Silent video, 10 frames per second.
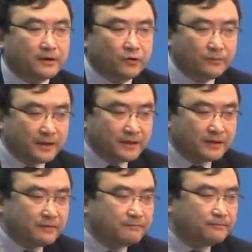
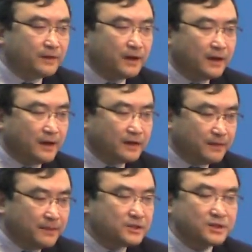cumulative
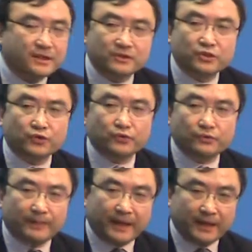emission
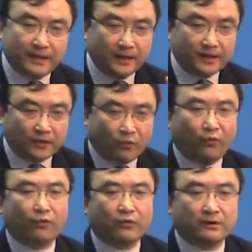should be the
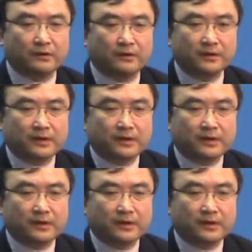core